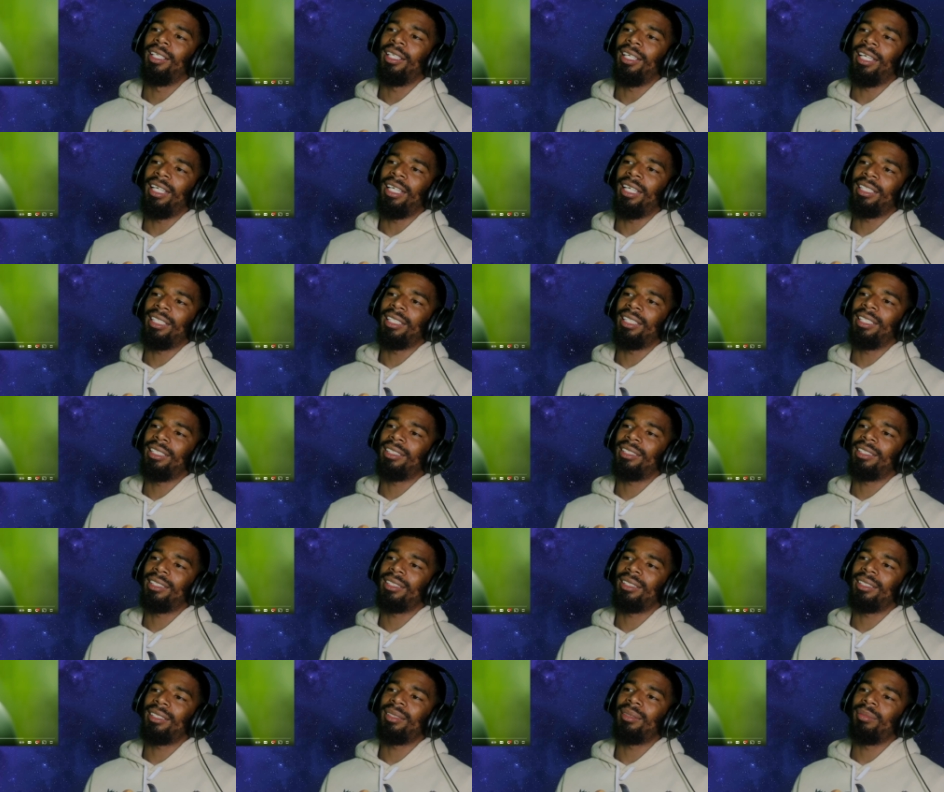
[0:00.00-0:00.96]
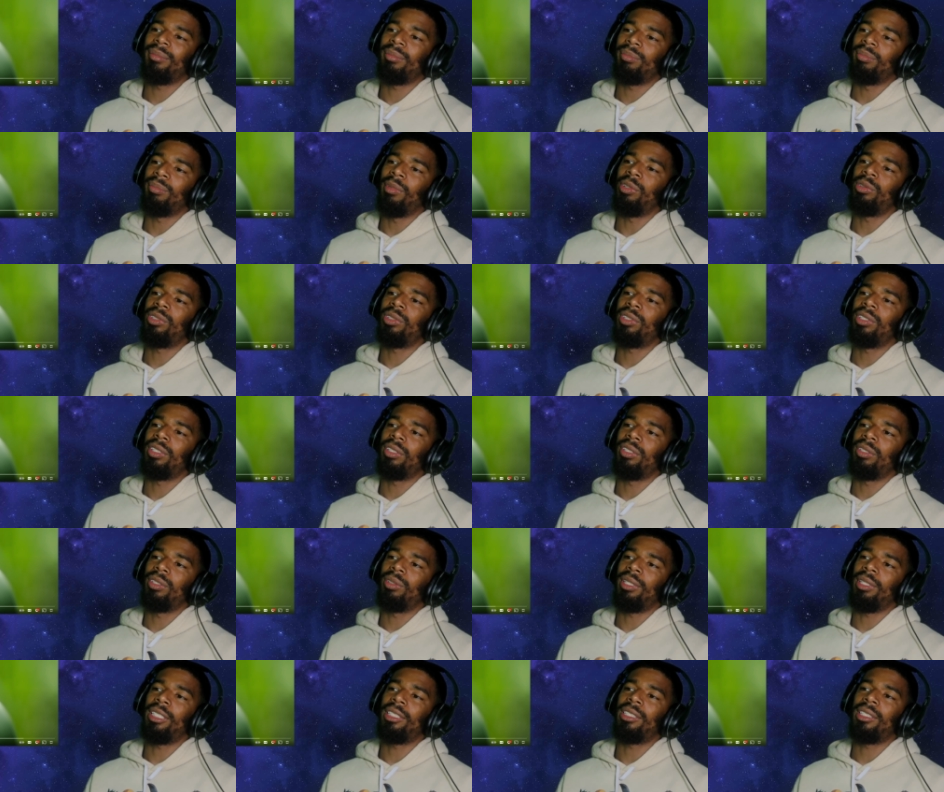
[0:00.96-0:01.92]
I guess, most of the
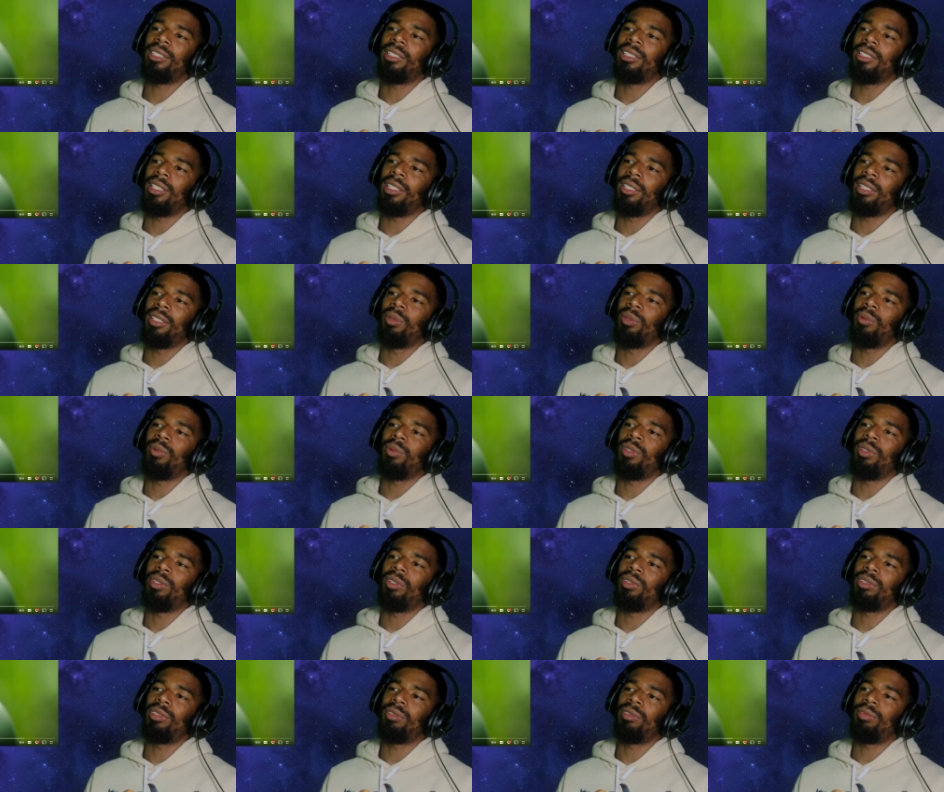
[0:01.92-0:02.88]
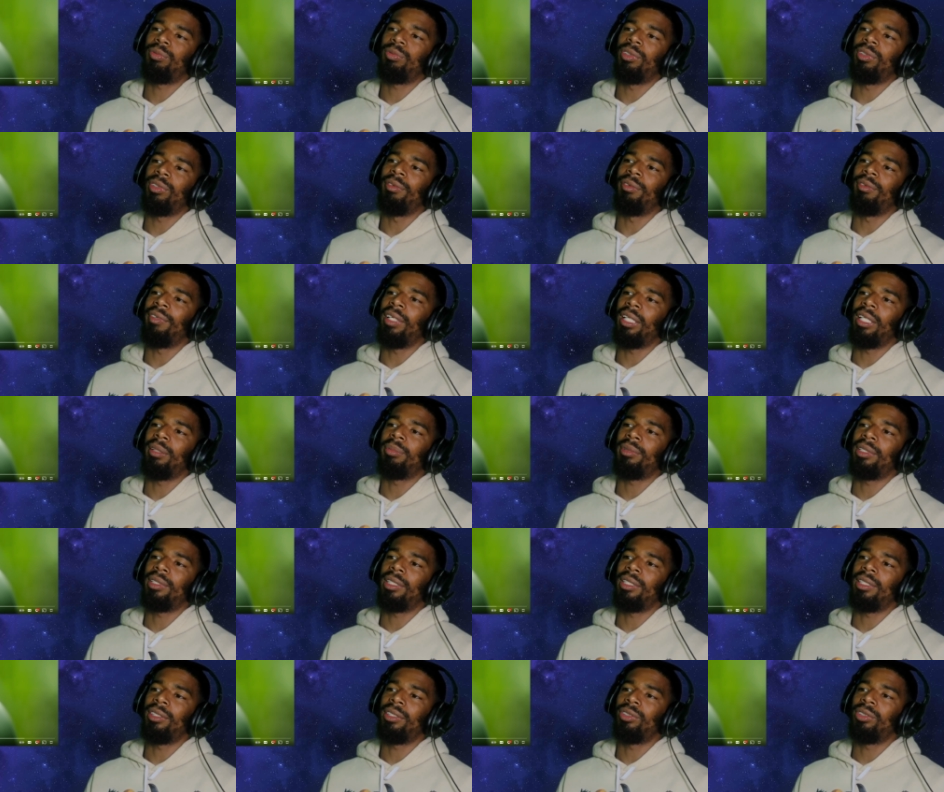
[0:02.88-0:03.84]
rest of the world's
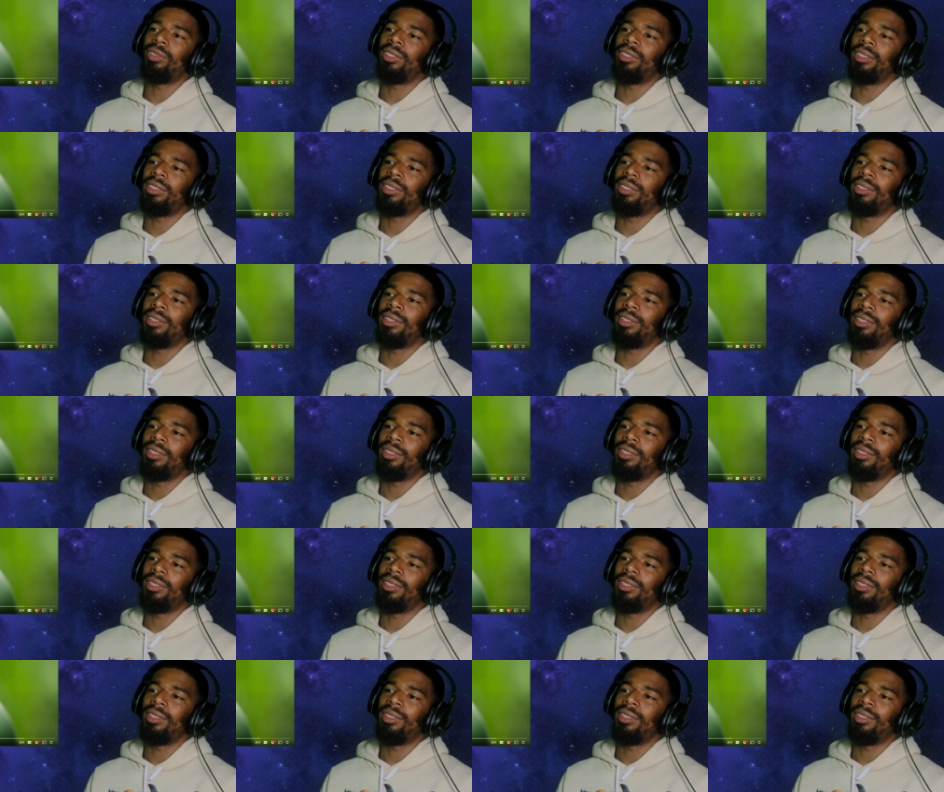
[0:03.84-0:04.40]
developed countries.